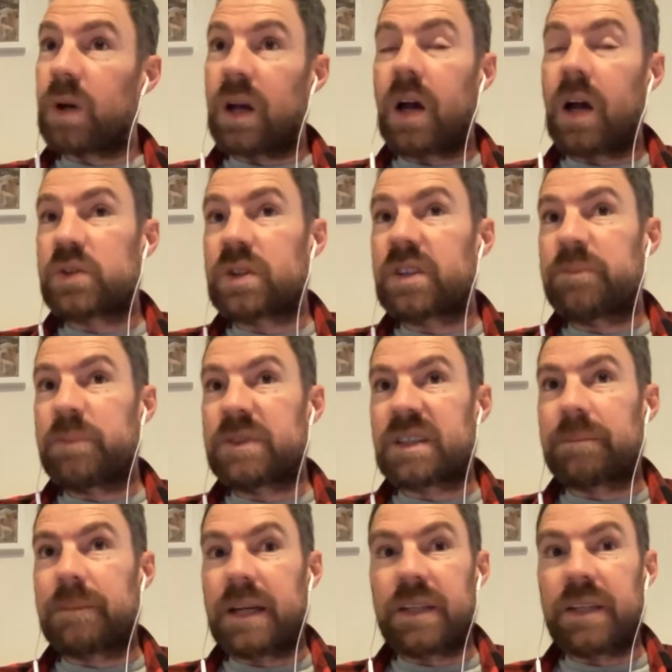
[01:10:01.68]
I should have put
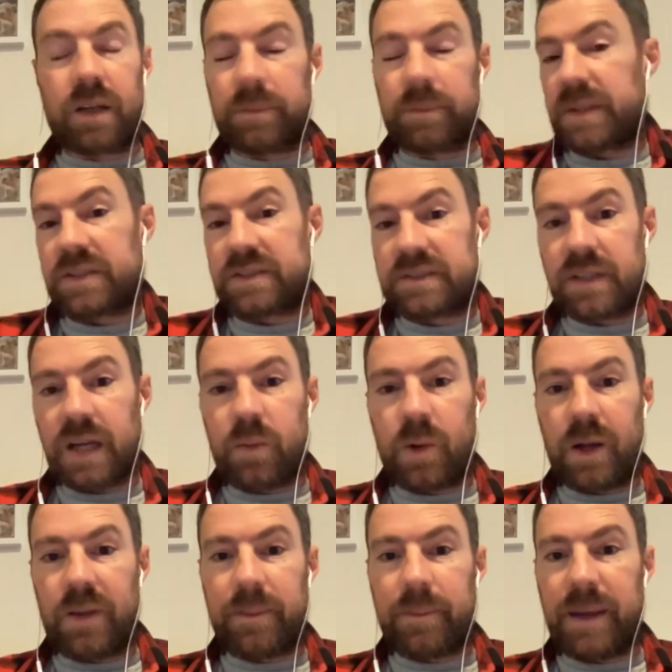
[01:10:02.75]
some money on it because I
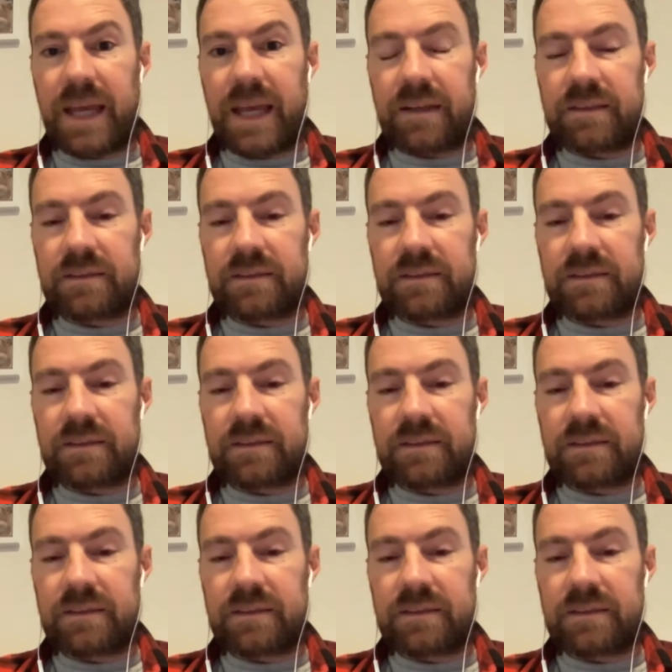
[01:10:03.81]
won the bet.